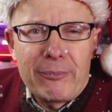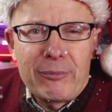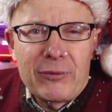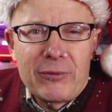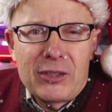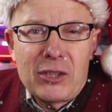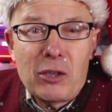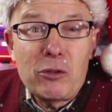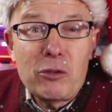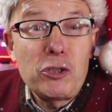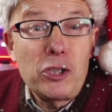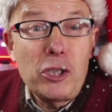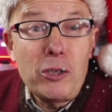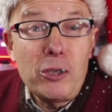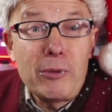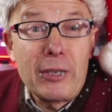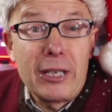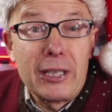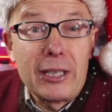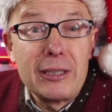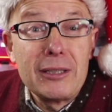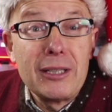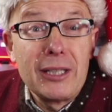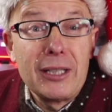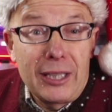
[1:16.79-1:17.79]
So tune
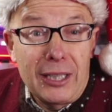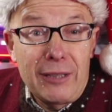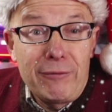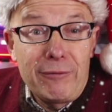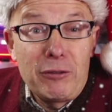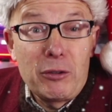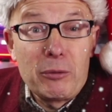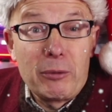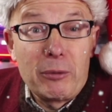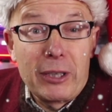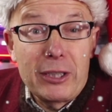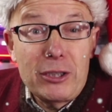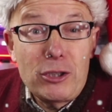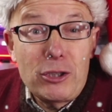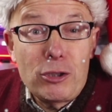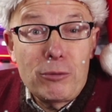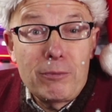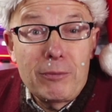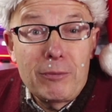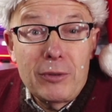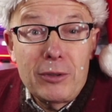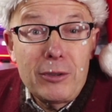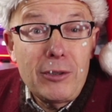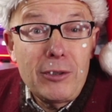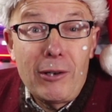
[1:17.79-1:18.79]
in if you wish.
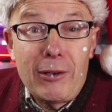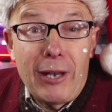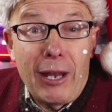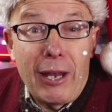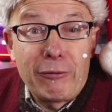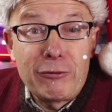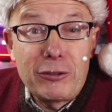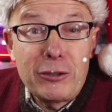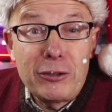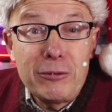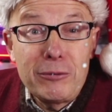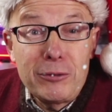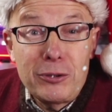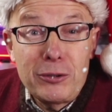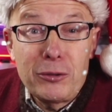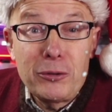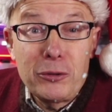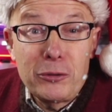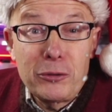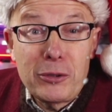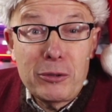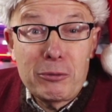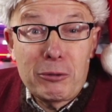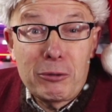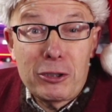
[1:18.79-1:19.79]
You don't have to. You could
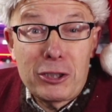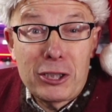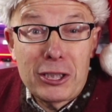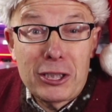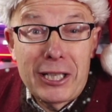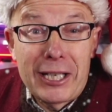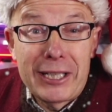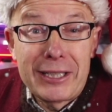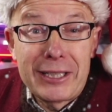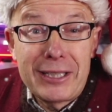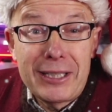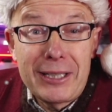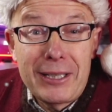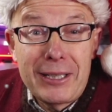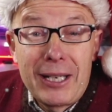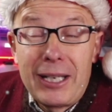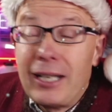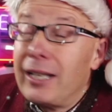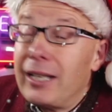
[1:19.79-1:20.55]
always watch it later.